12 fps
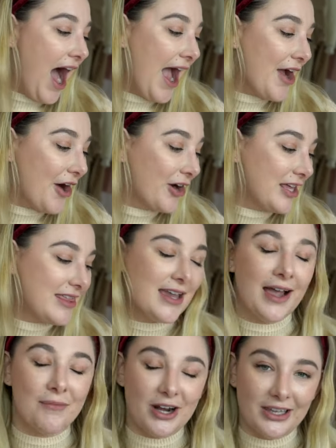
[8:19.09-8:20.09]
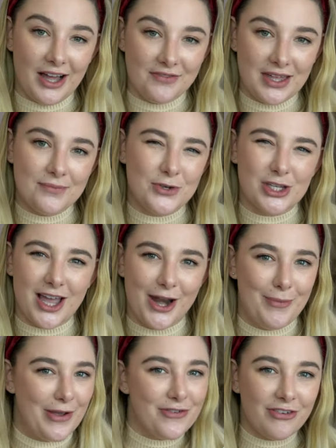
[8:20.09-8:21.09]
I already think I'm gonna love them just kind
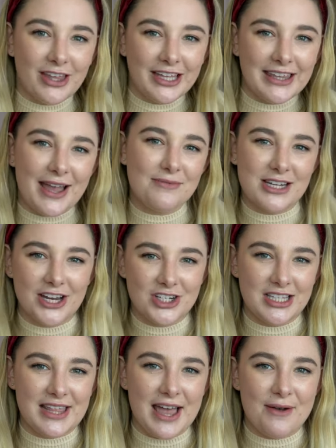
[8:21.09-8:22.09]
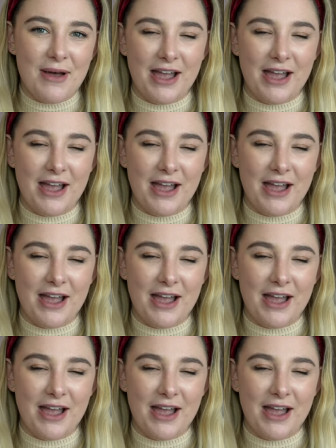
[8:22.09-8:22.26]
of by feeling them, touching them.